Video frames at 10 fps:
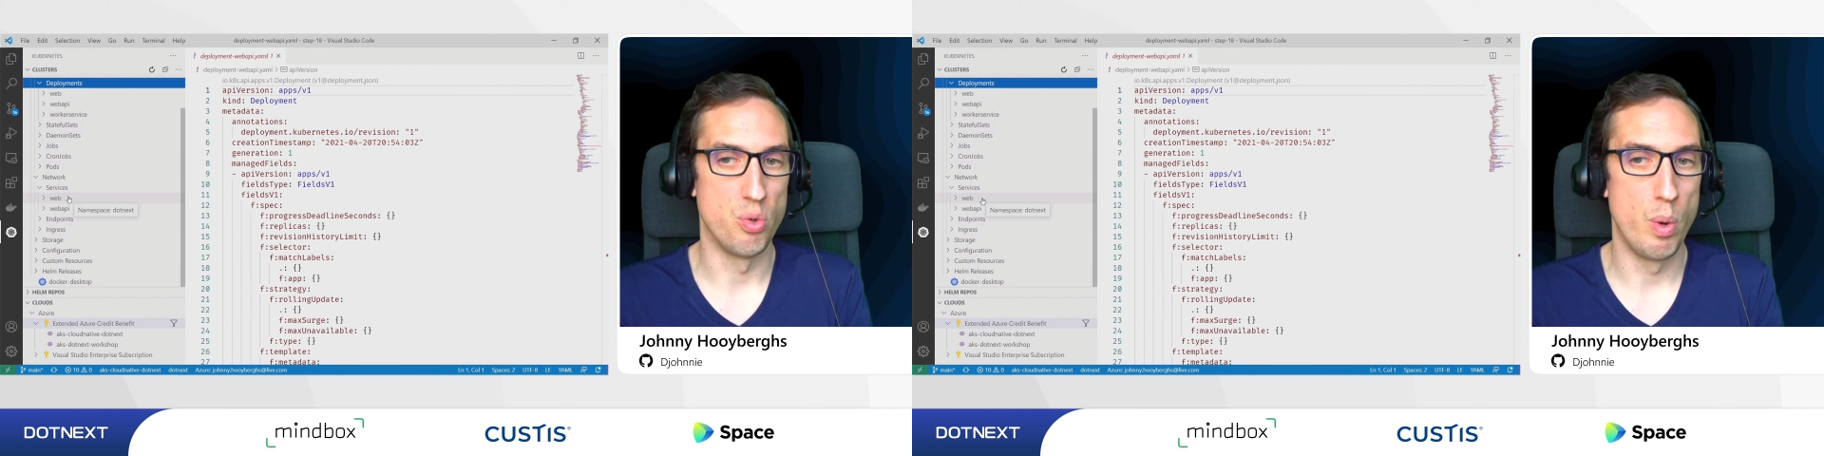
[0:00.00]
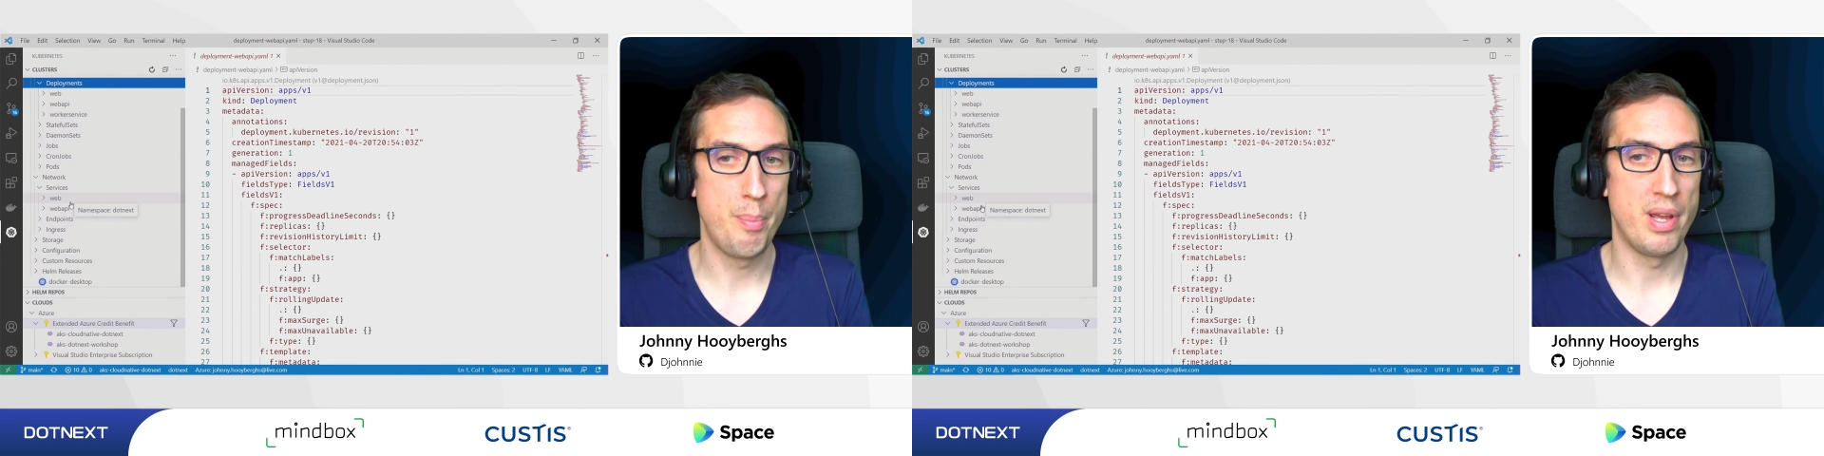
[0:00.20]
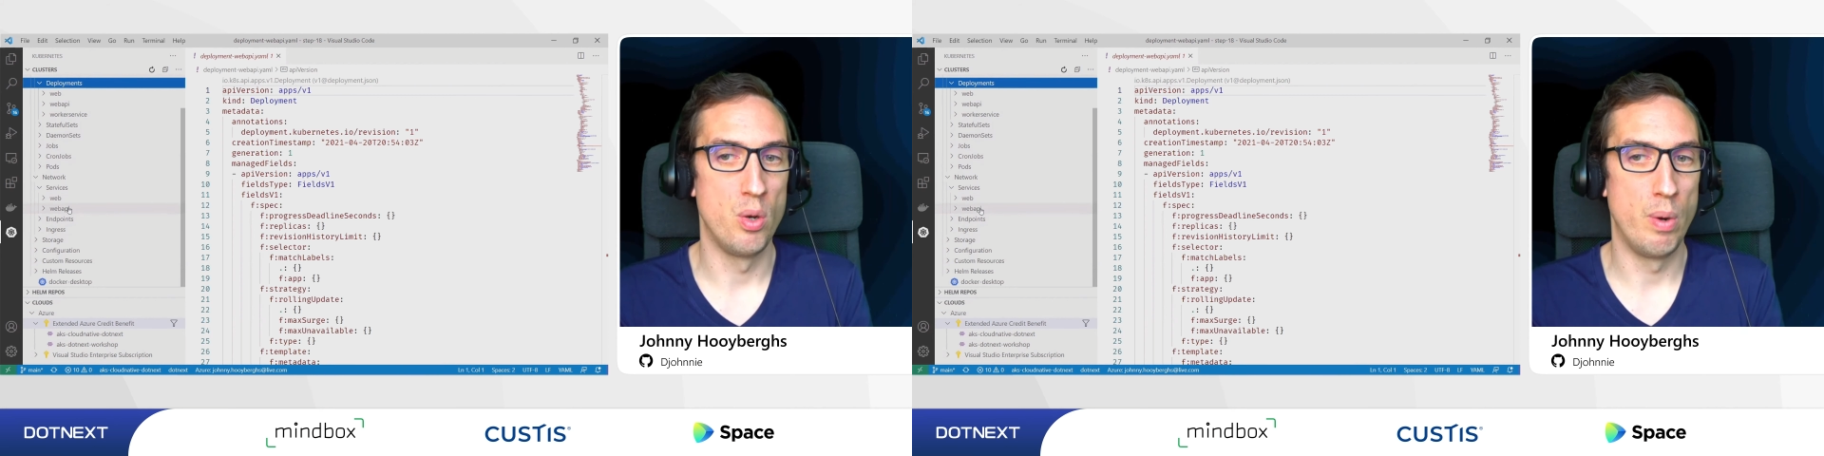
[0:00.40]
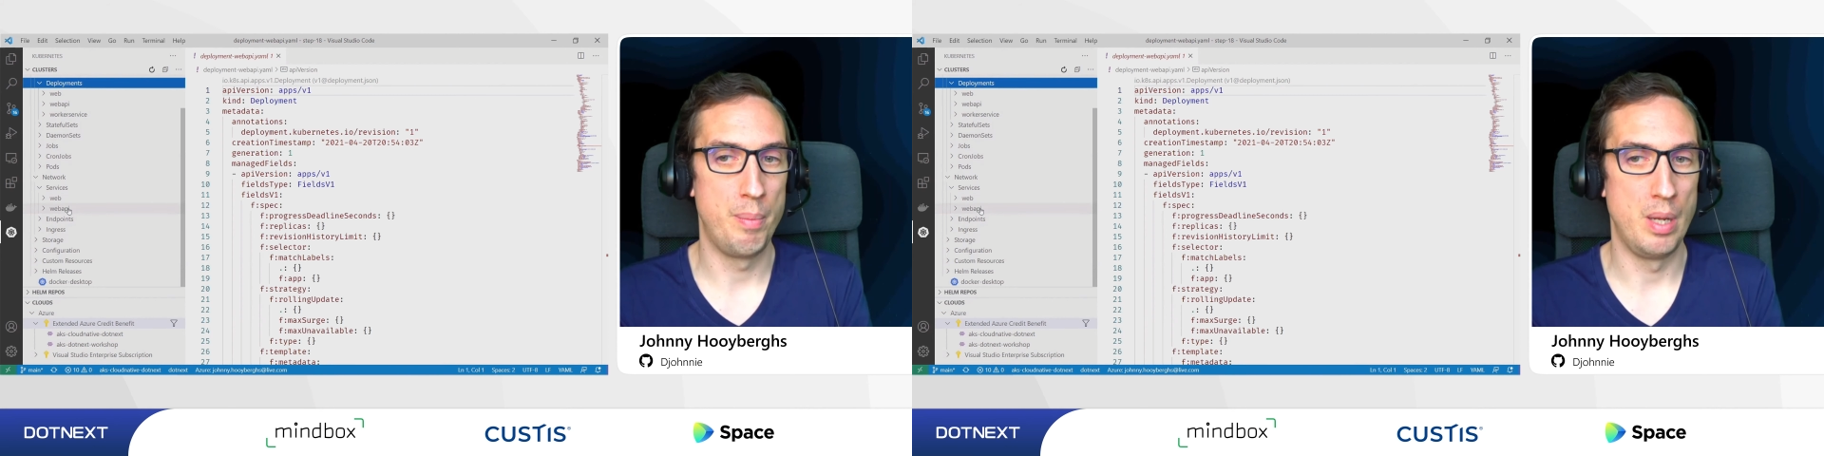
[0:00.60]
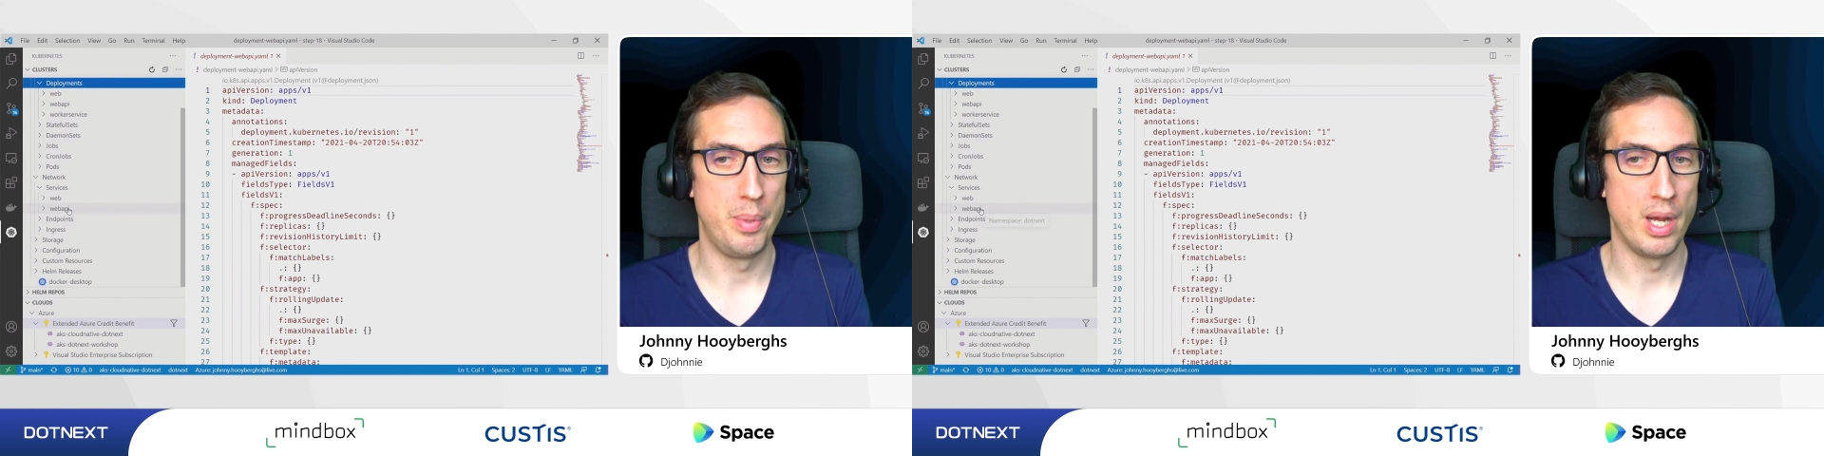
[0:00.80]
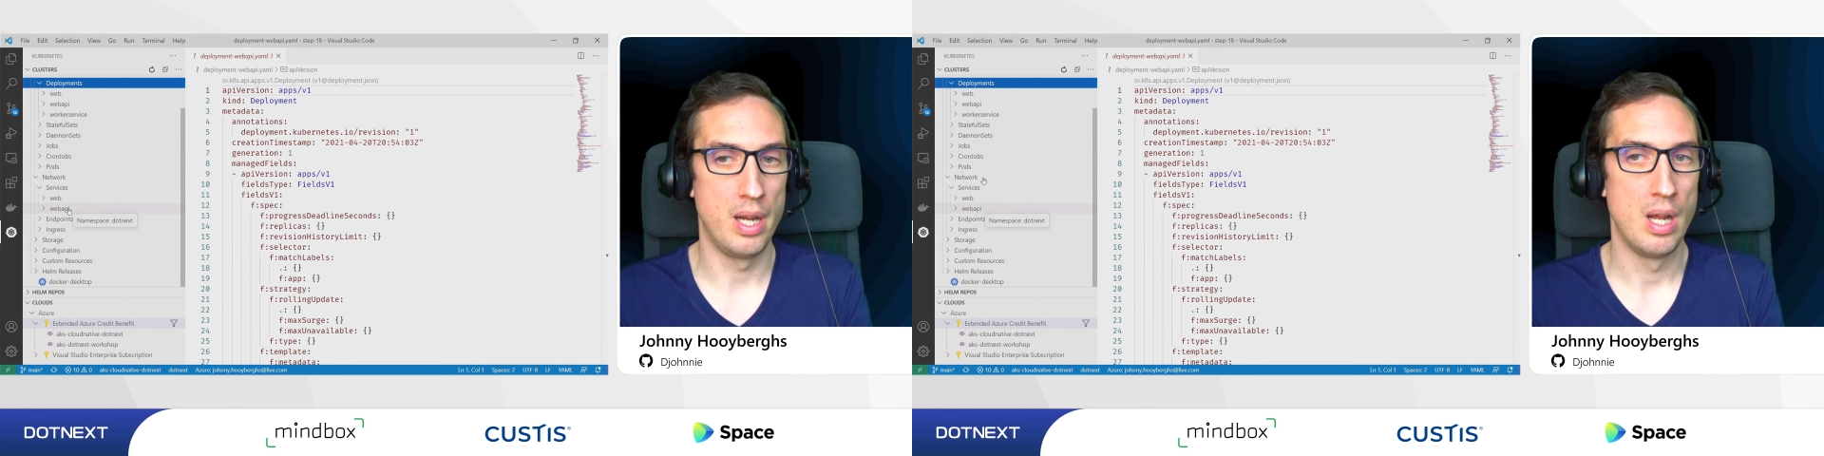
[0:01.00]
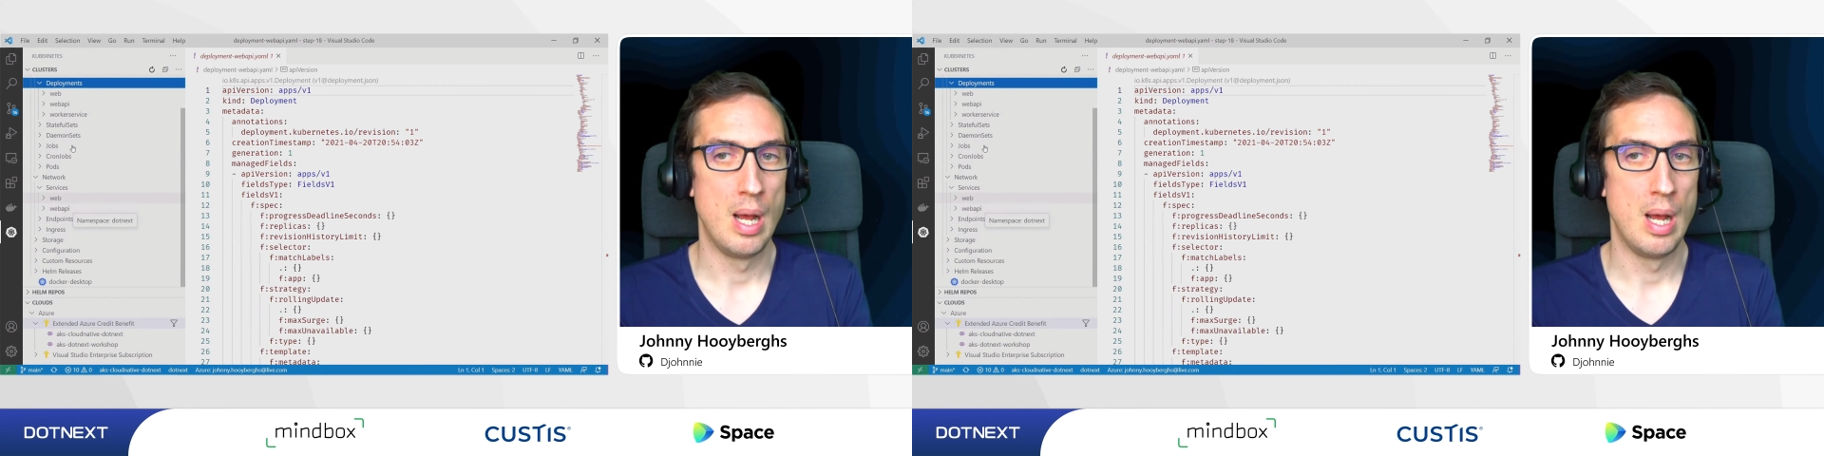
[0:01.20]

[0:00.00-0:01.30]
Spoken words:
web and web API,